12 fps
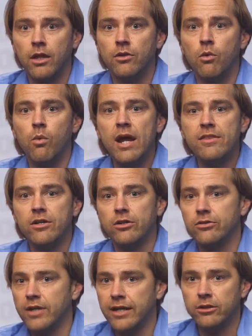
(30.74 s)
The way that
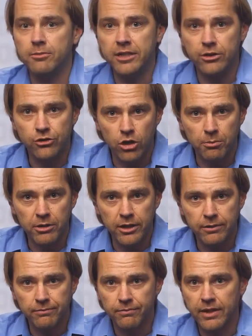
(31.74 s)
your site is being
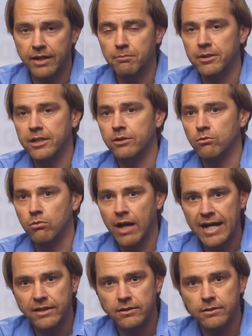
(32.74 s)
interpreted and being
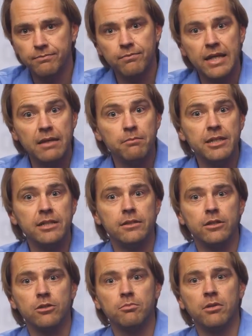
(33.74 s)
ranked and being
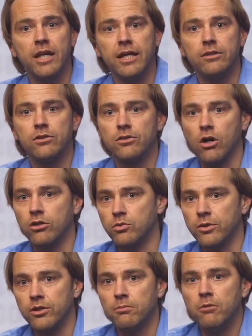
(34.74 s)
displayed starts
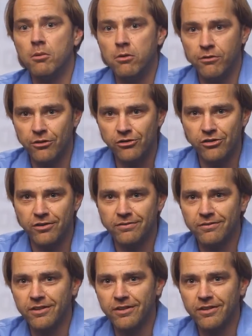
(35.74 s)
with your mobile version.